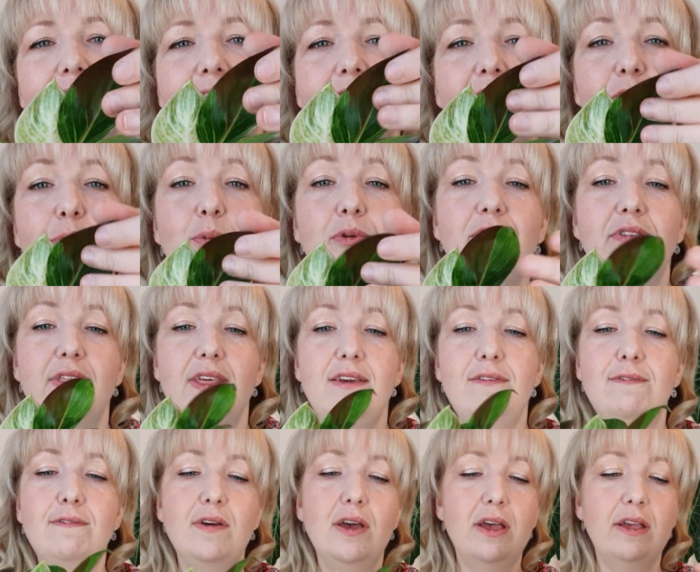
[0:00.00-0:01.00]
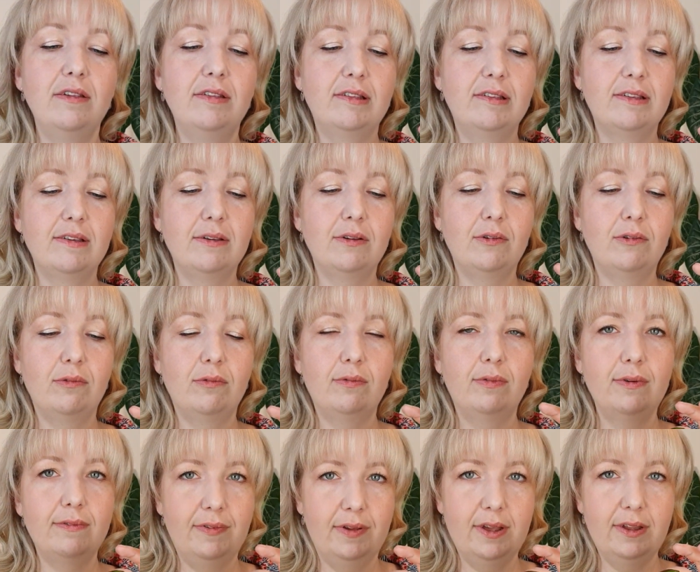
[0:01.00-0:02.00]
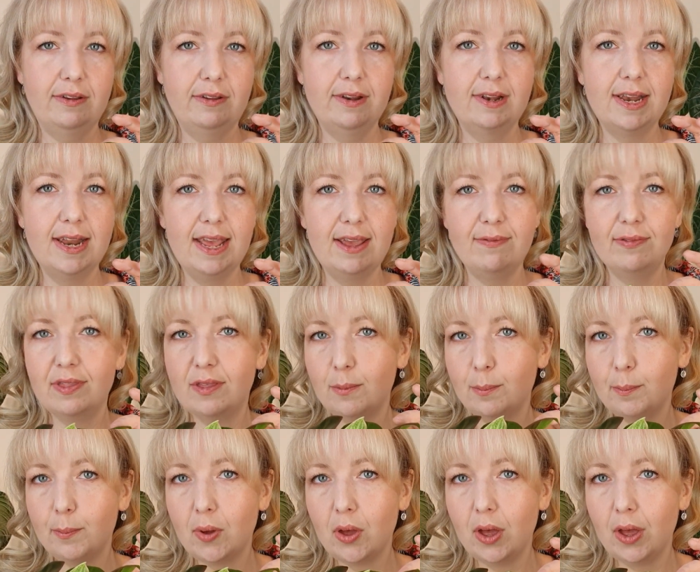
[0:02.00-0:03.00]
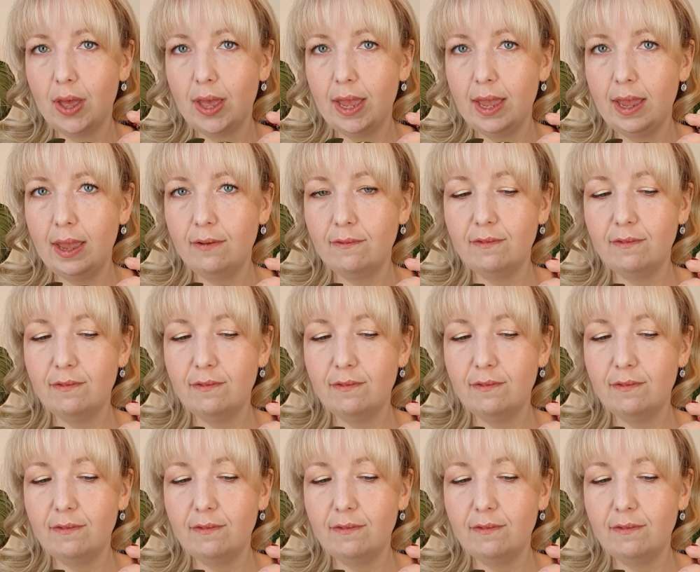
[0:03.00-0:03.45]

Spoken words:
this was the first reverted leaf that my